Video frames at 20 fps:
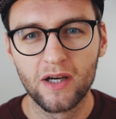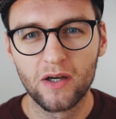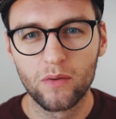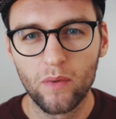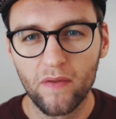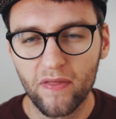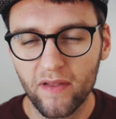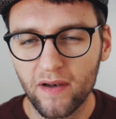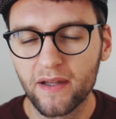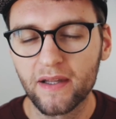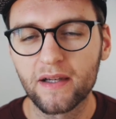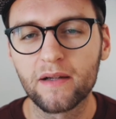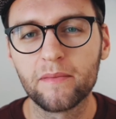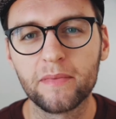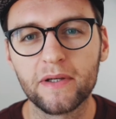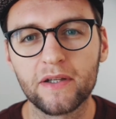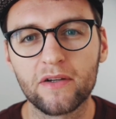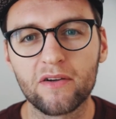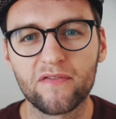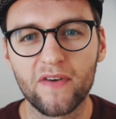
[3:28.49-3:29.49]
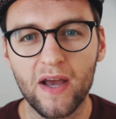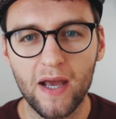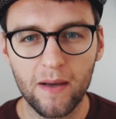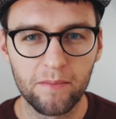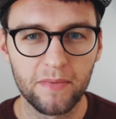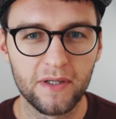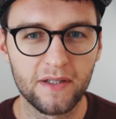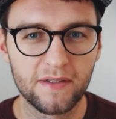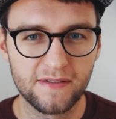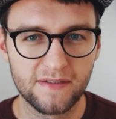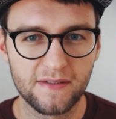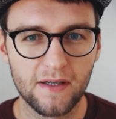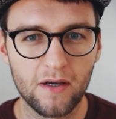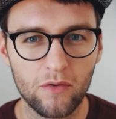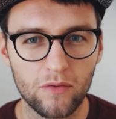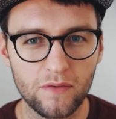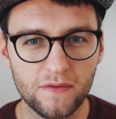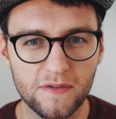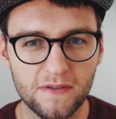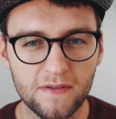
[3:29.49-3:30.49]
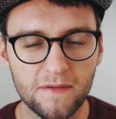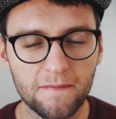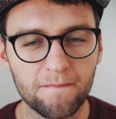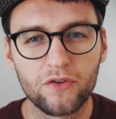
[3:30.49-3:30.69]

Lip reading: with a little bit of ambient sounds